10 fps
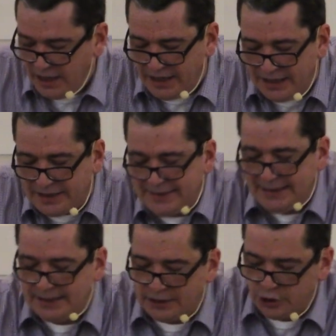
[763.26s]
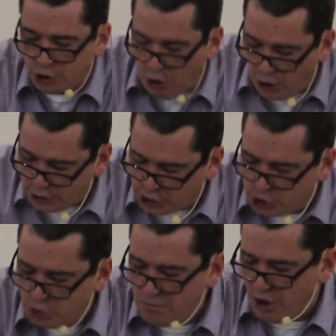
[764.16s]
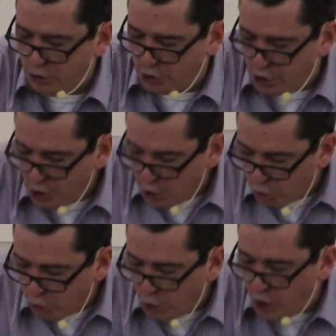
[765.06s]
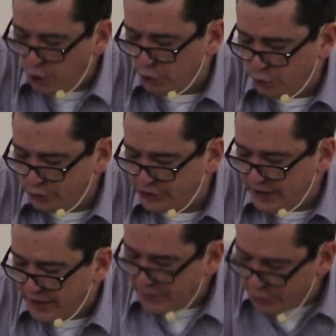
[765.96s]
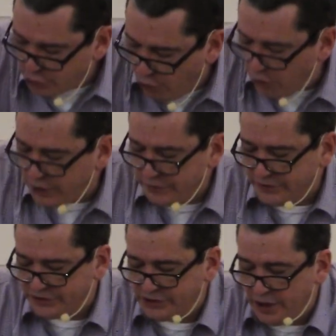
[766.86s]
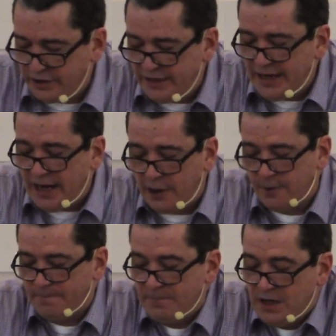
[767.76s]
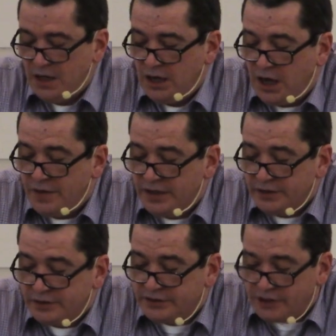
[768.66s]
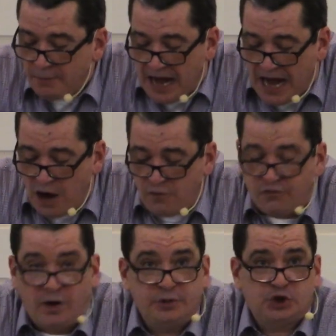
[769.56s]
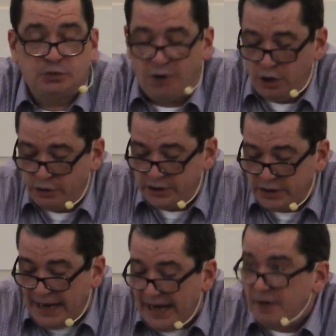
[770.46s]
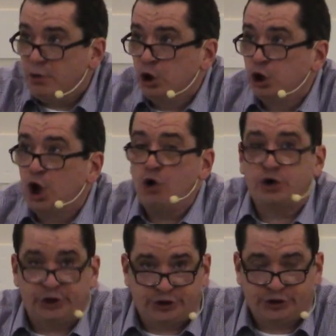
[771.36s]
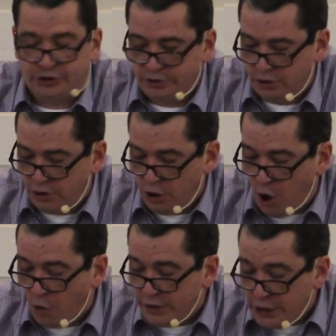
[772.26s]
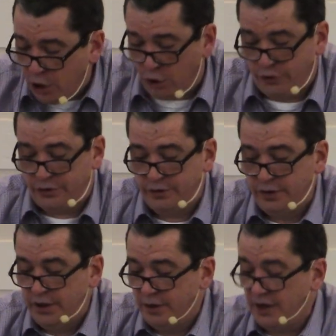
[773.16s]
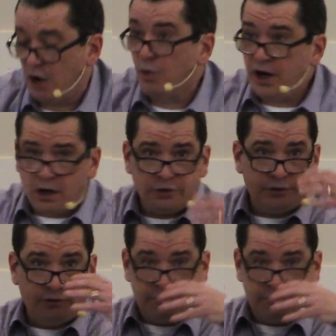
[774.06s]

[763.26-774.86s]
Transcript: and a thick, dark smoke rose that darkened the sun and the air. And then somehow from the smoke came locusts on the earth. Now, where do